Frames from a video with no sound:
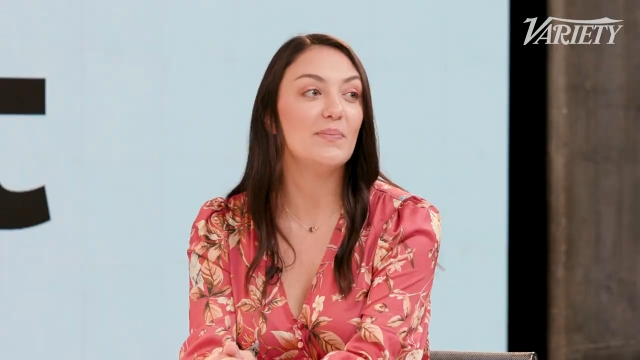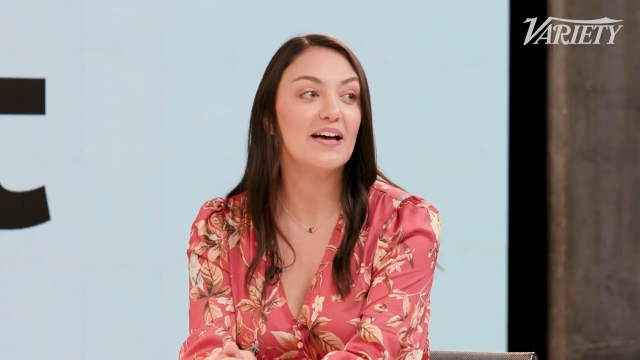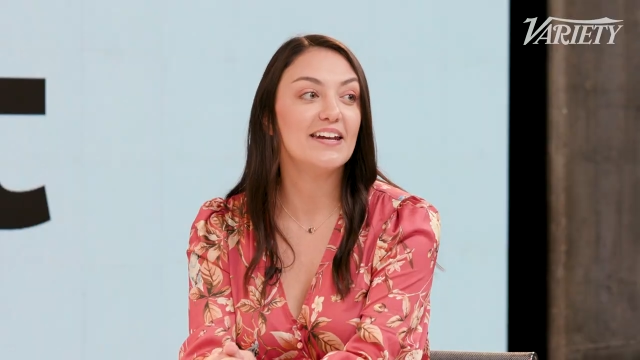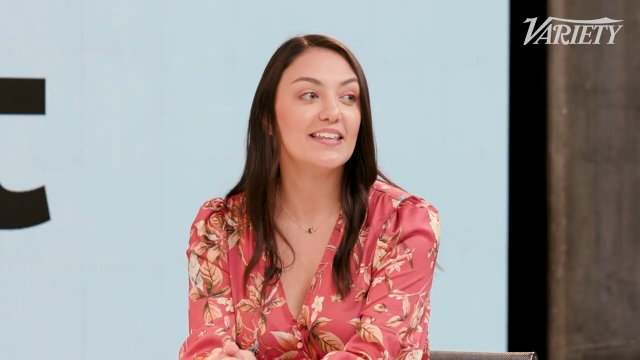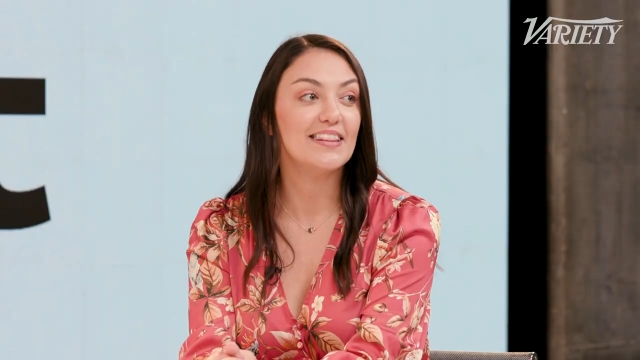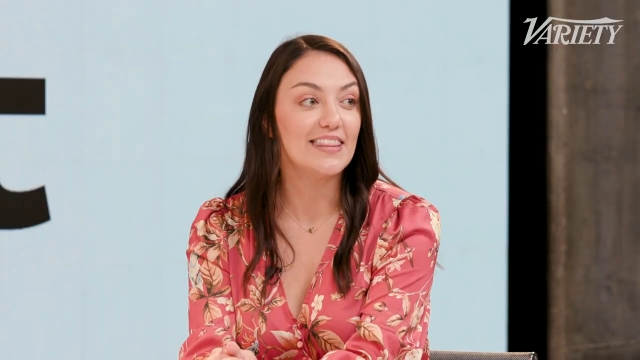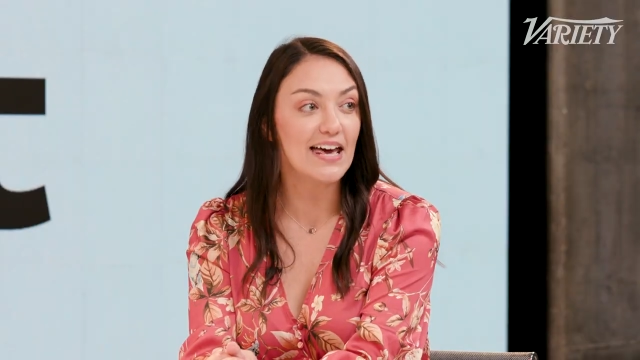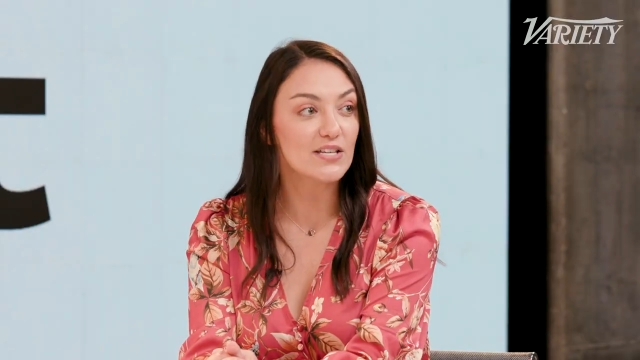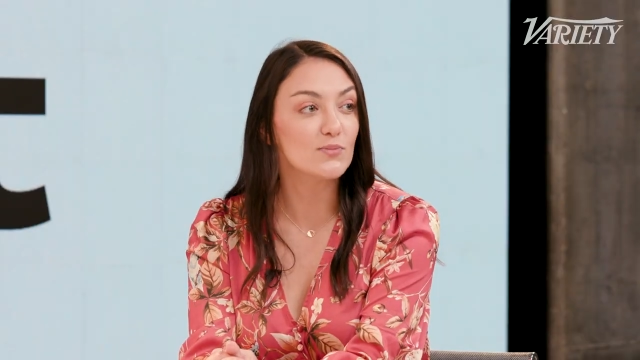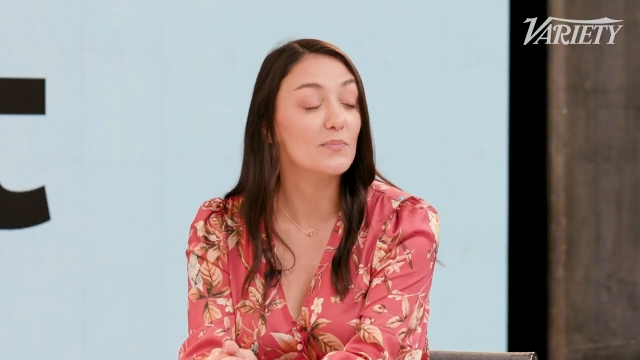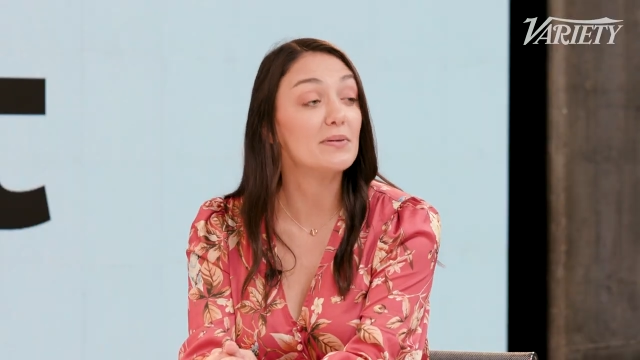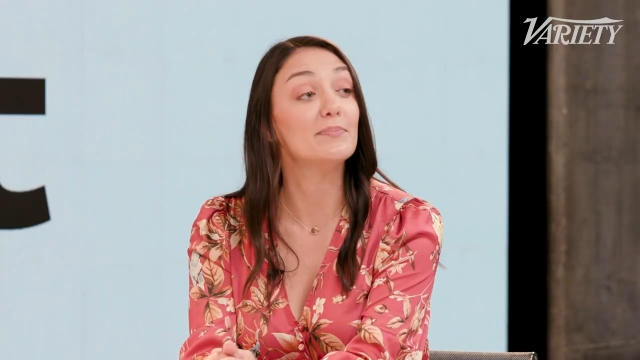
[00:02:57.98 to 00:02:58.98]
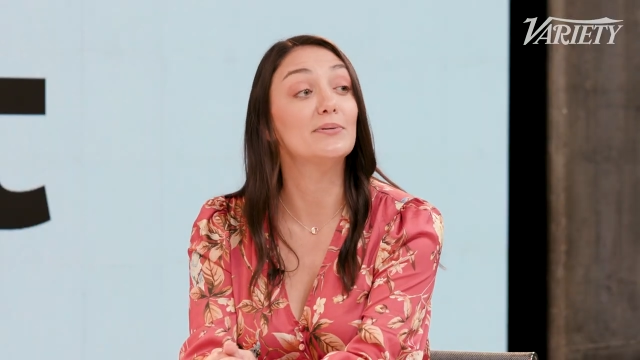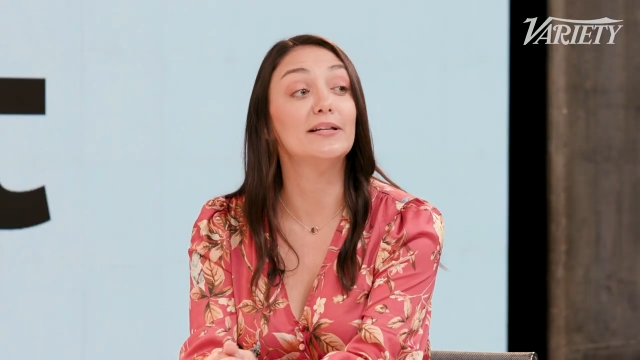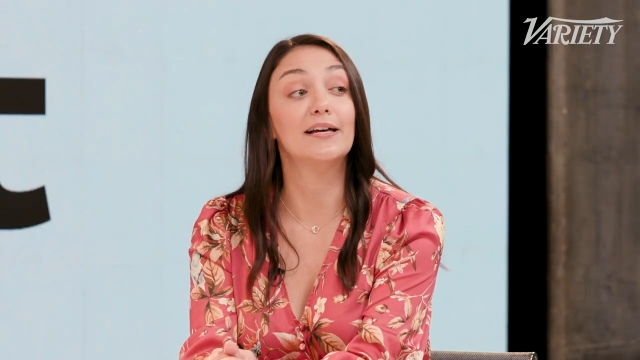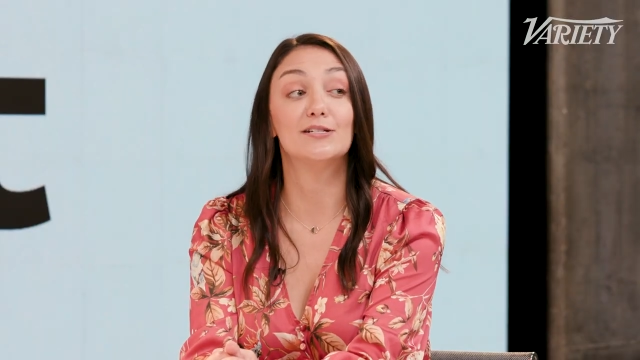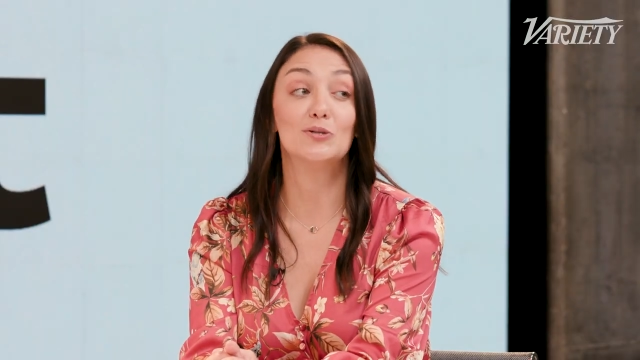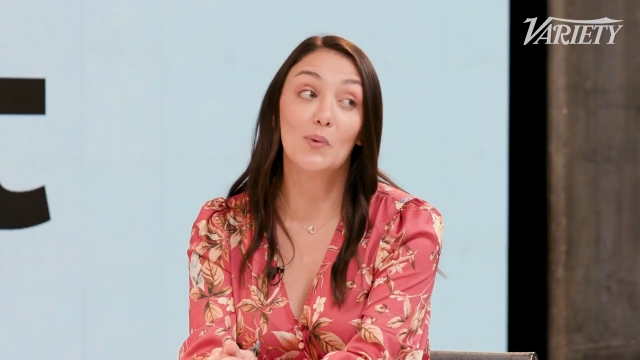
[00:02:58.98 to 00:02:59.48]
Yeah. But that is what people
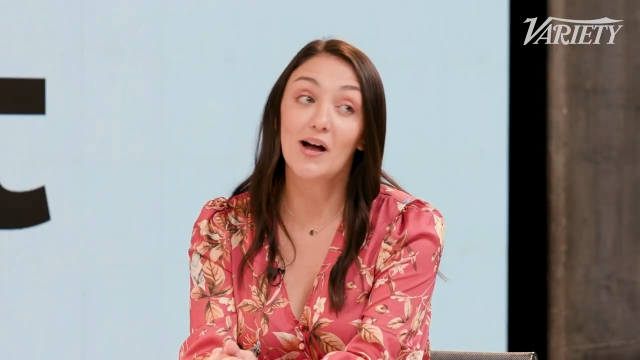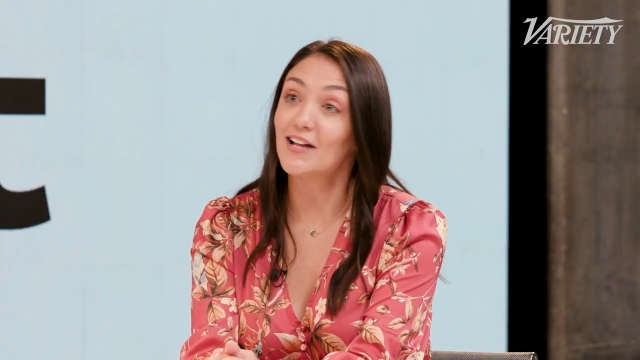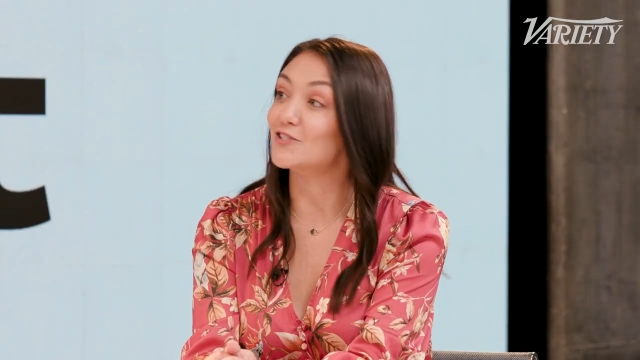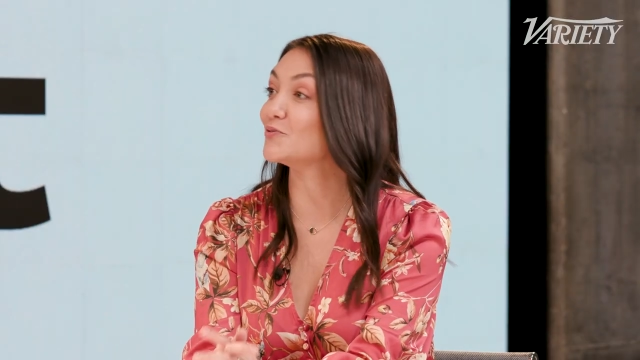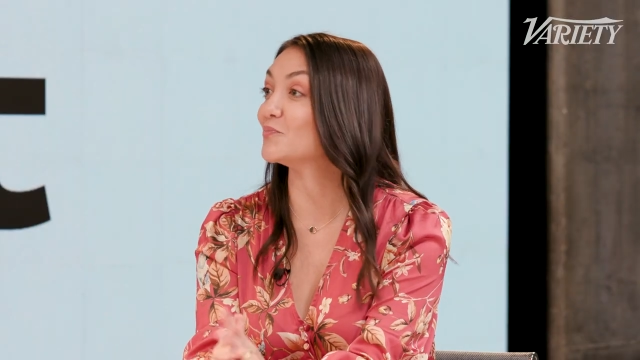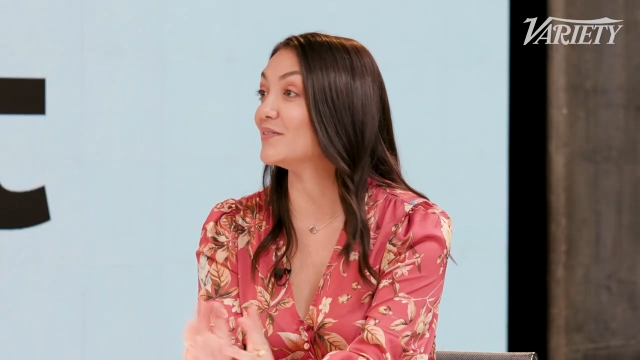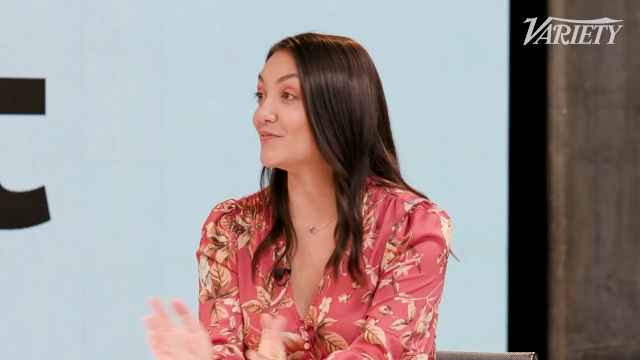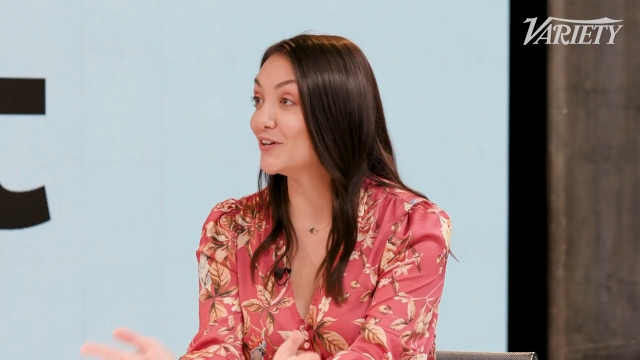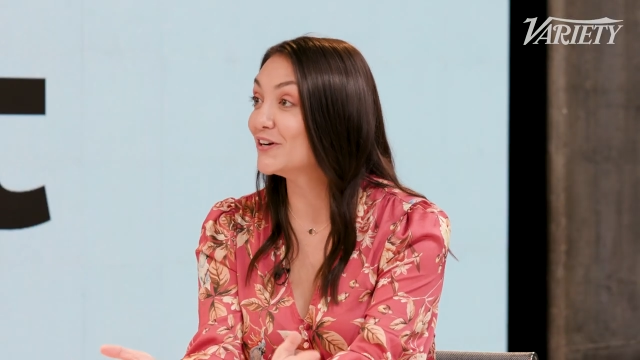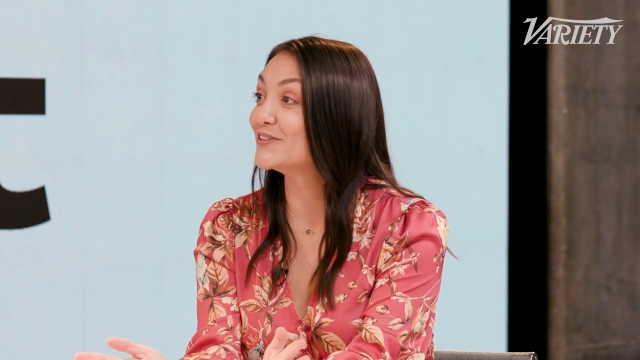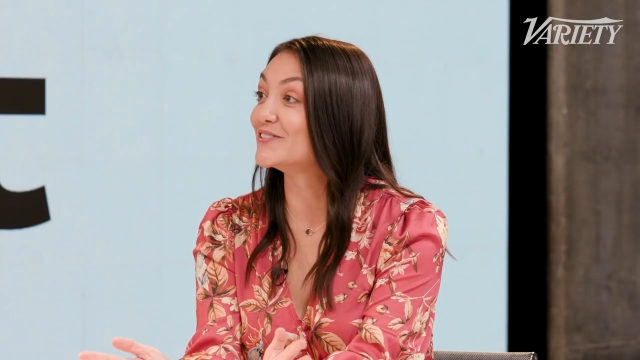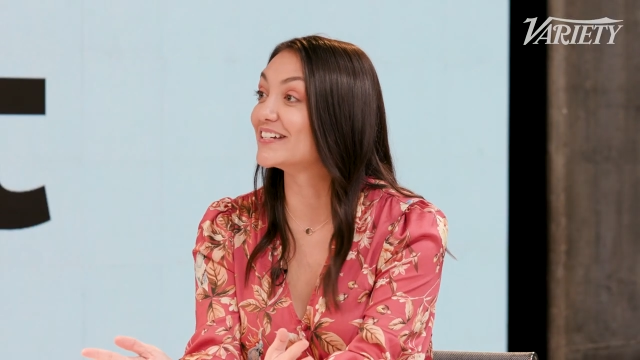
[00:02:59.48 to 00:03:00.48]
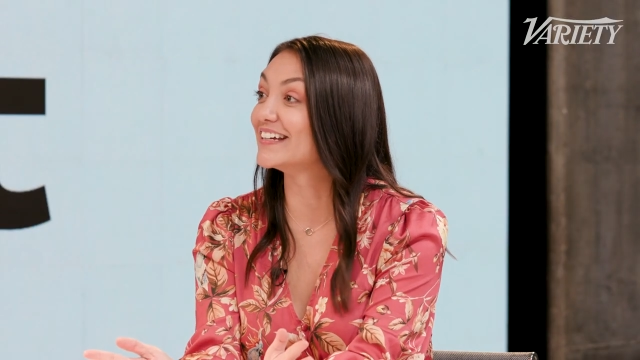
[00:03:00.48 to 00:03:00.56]
like to watch. We've learned.